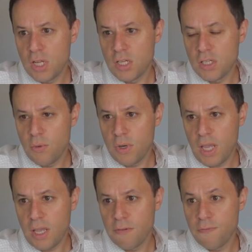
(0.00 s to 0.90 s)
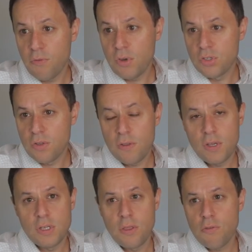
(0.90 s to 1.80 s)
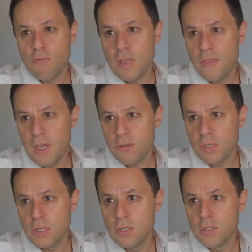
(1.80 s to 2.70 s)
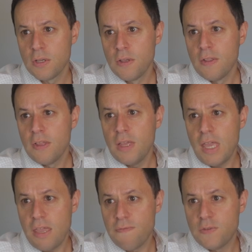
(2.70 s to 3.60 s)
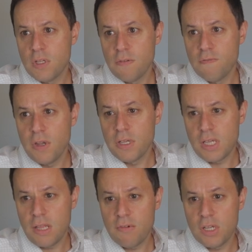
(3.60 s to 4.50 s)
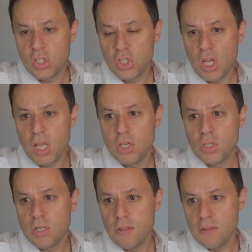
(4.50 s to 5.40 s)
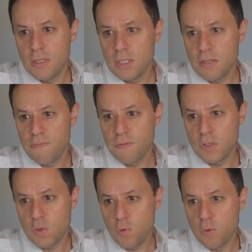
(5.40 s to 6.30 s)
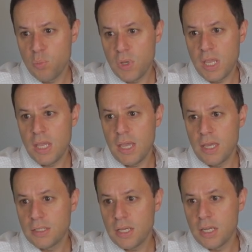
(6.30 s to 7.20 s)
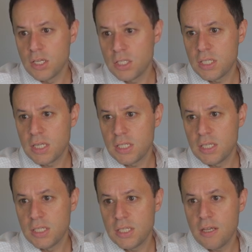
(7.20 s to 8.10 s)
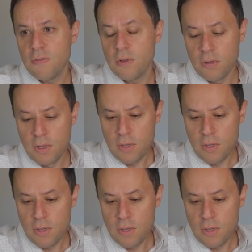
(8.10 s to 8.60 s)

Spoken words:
age they would have 333,000. If done via salary exchange, the difference would be at age 67,